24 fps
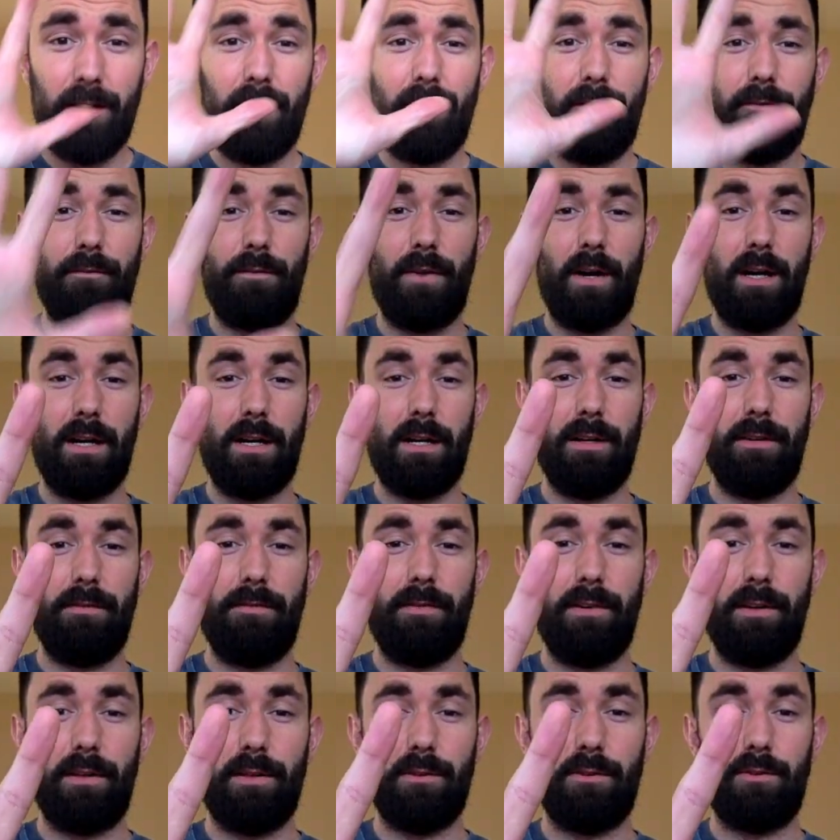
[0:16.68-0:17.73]

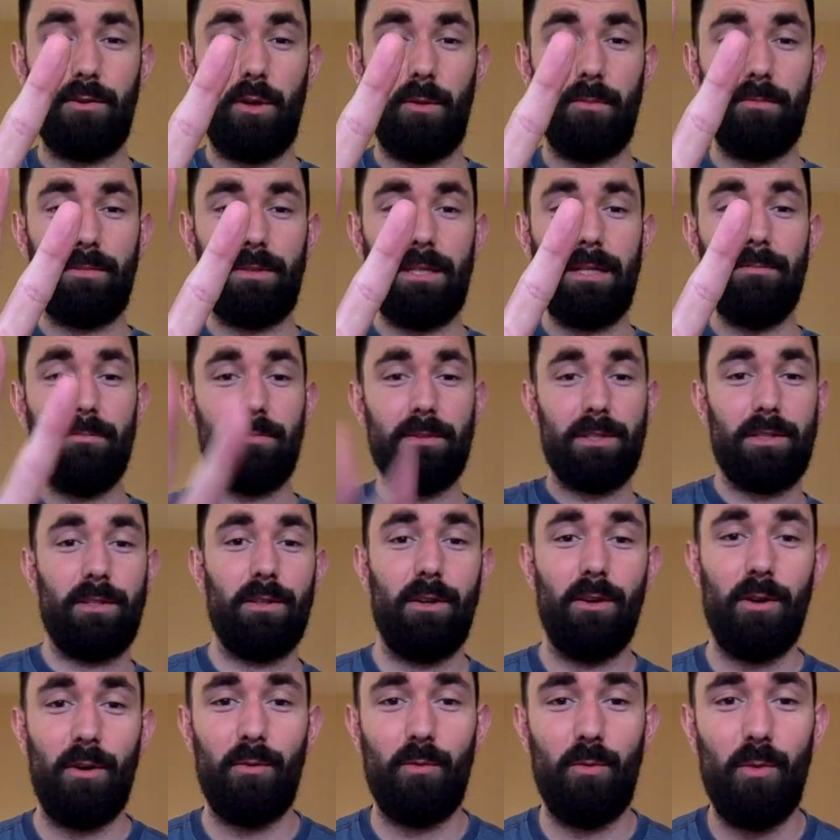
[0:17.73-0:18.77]
5 top tips
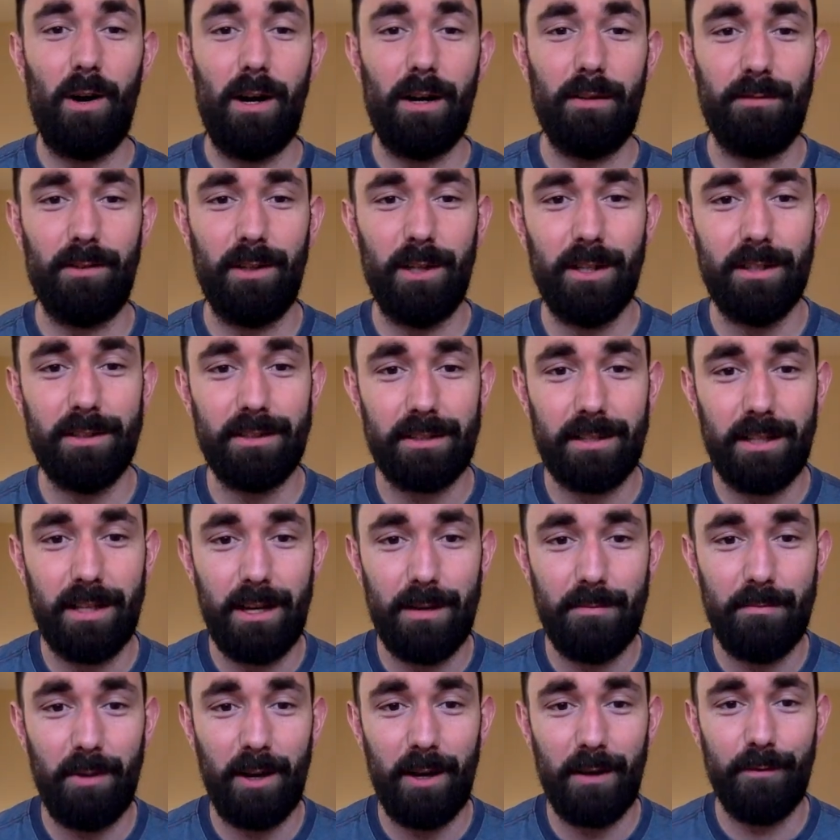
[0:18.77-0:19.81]
of what I've learnt
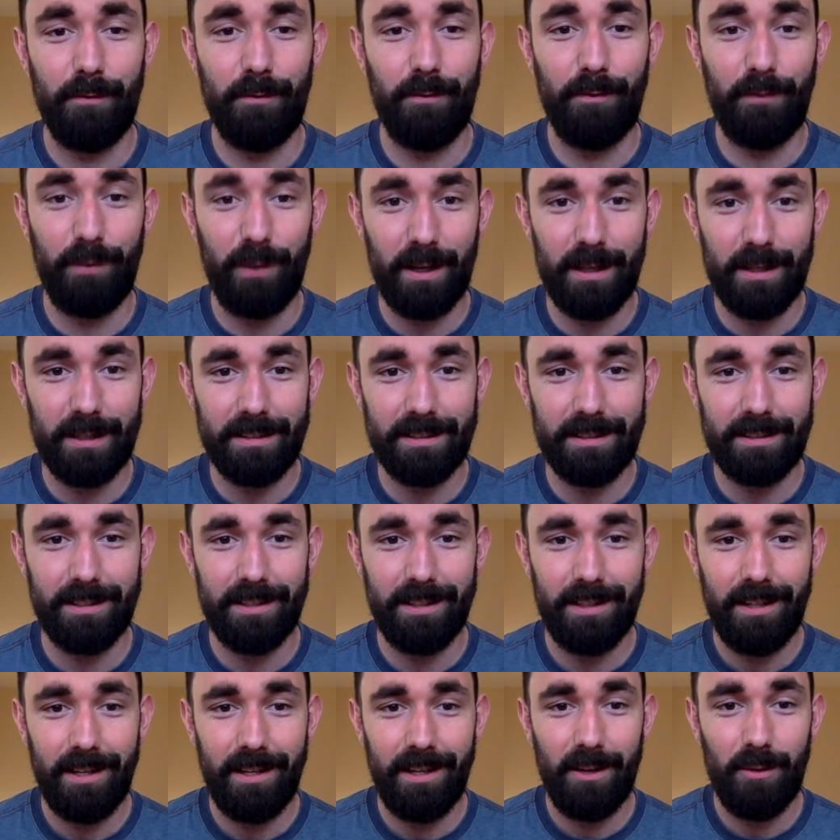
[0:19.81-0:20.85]
in my first
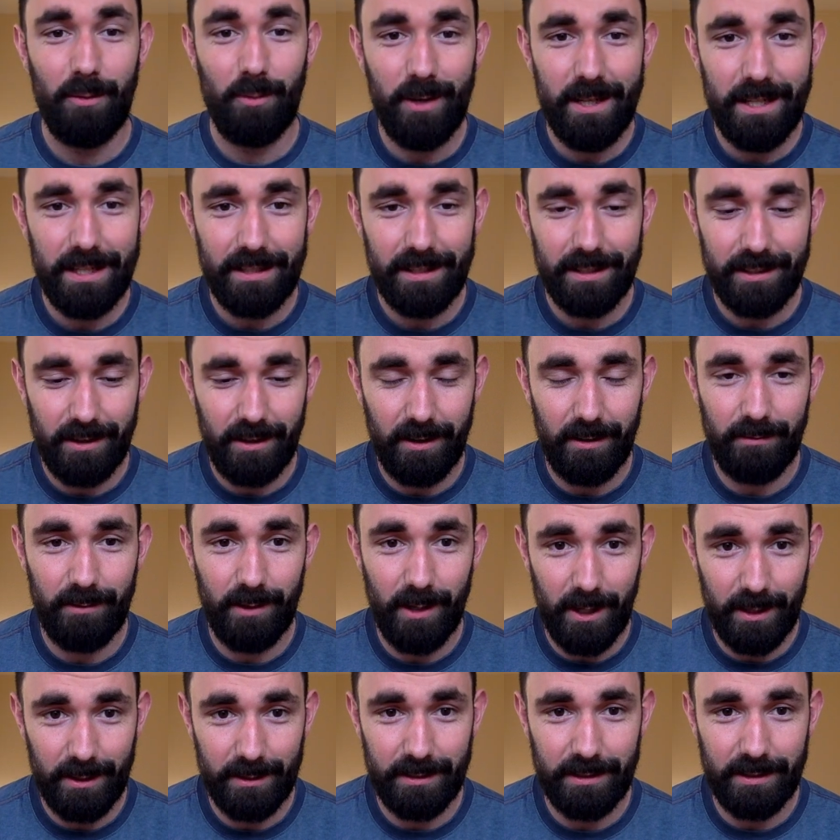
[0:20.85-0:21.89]
week of
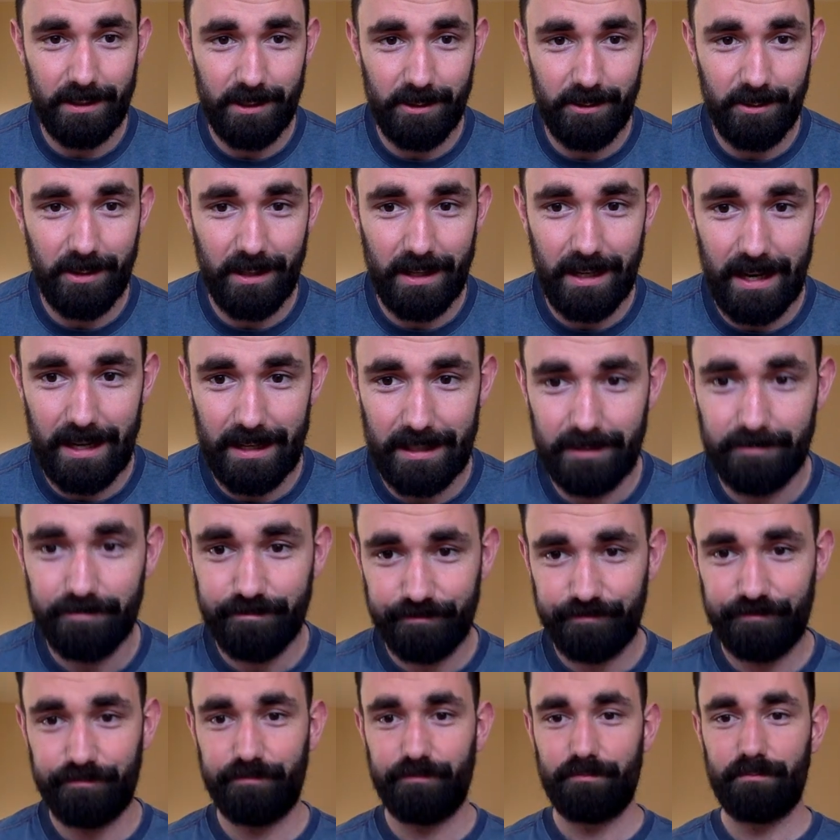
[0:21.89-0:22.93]
learning the ukulele.
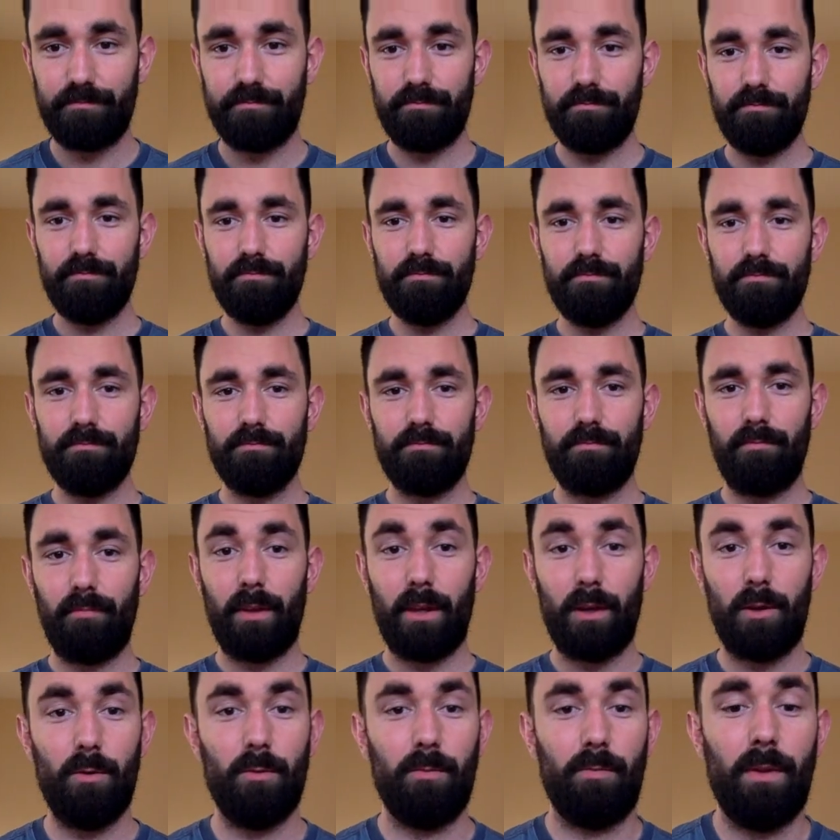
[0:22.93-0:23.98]

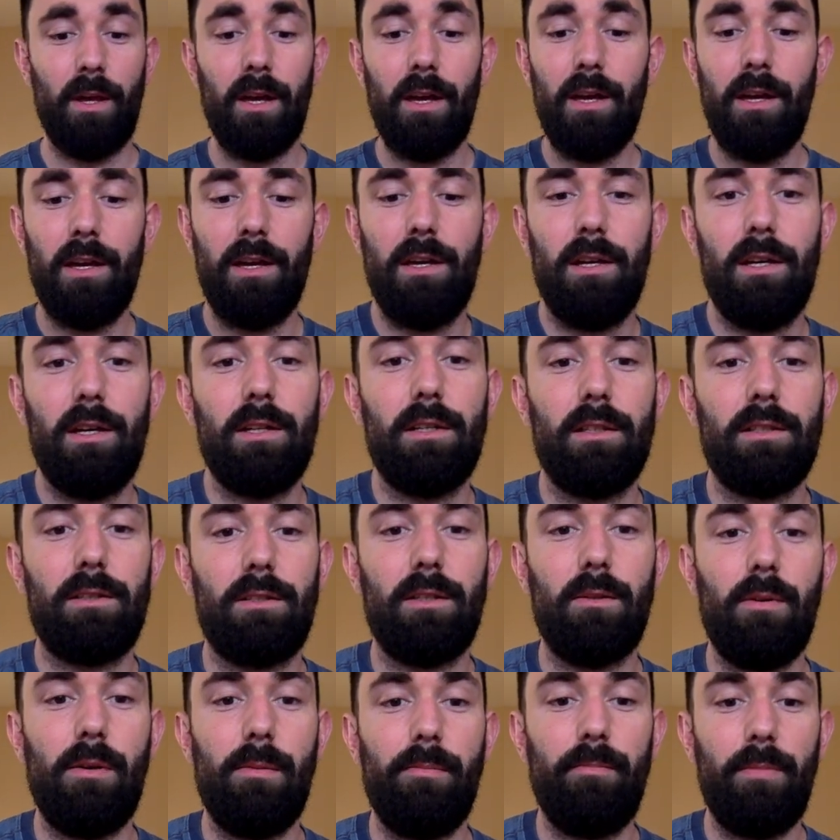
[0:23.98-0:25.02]
Cool.
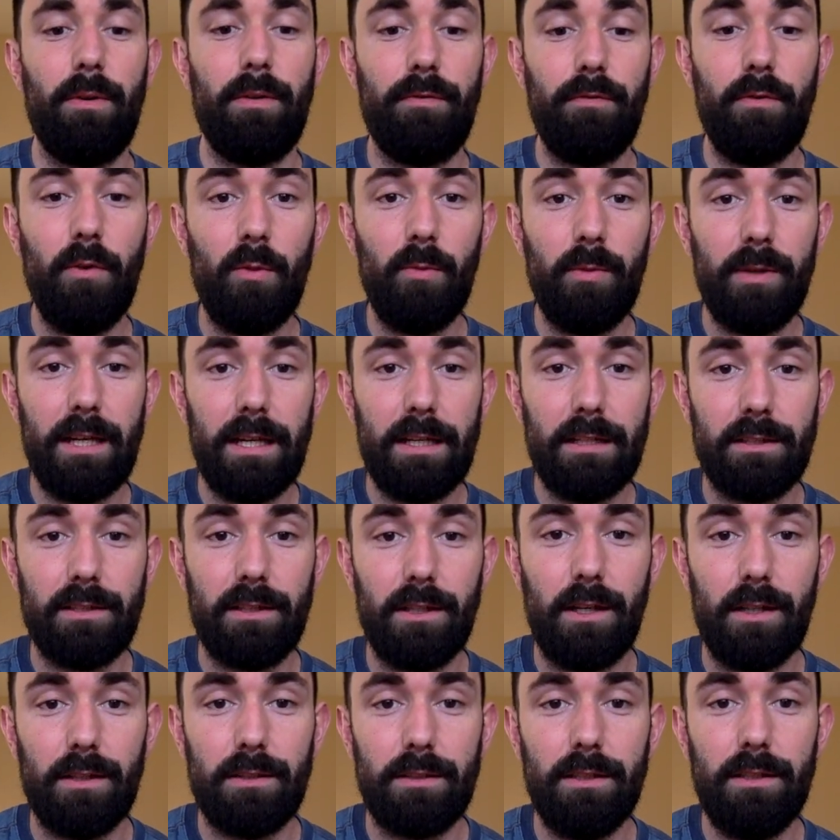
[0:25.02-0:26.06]
So before we get
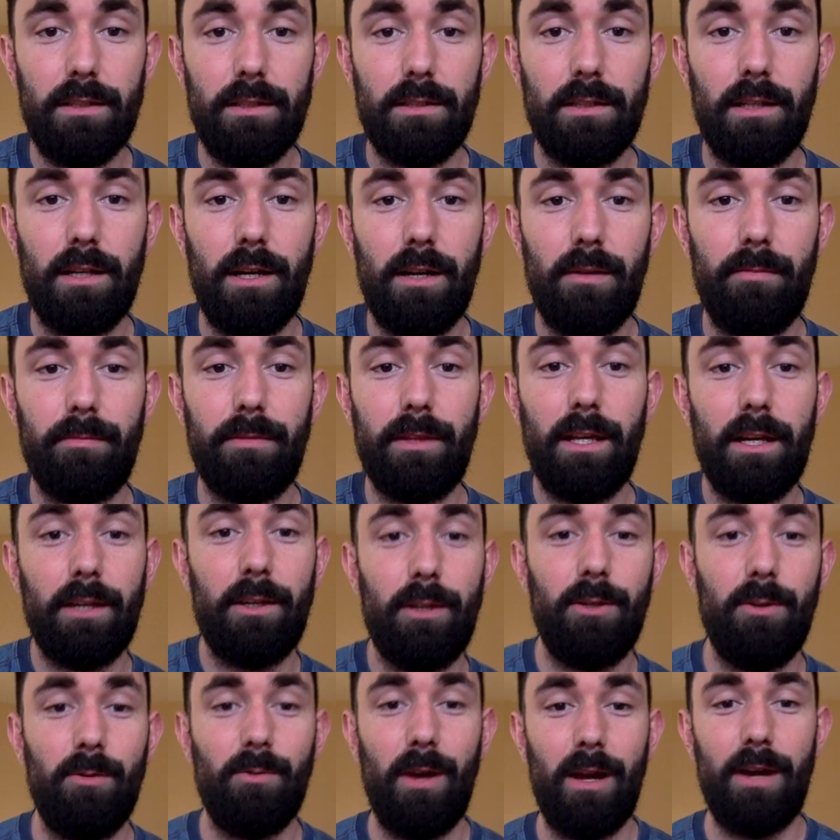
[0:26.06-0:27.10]
started,
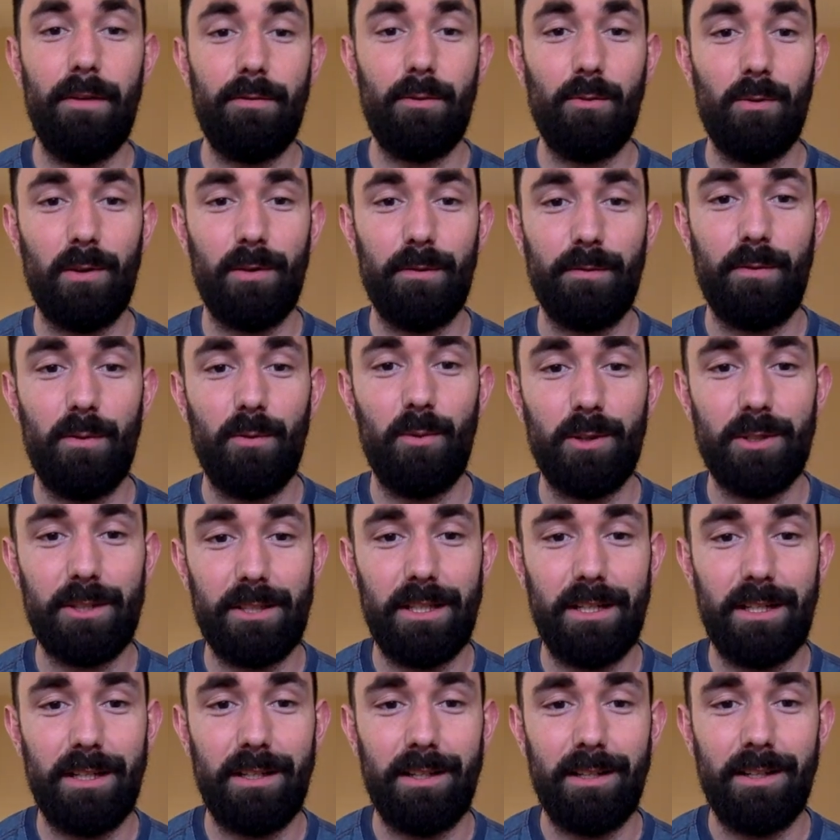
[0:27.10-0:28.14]
thank you everyone for
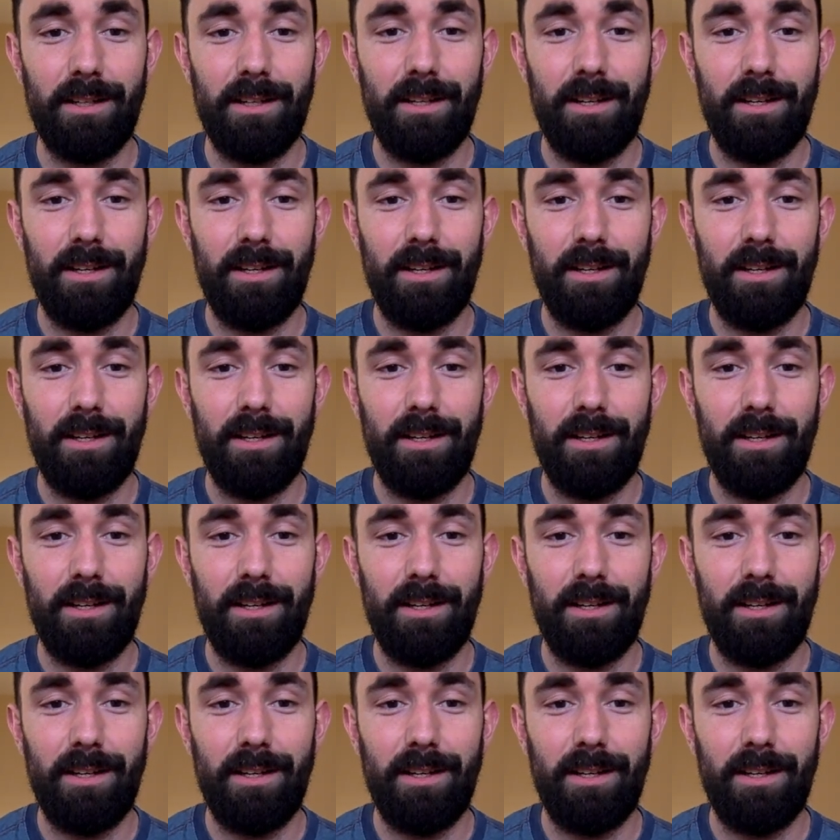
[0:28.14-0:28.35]
watching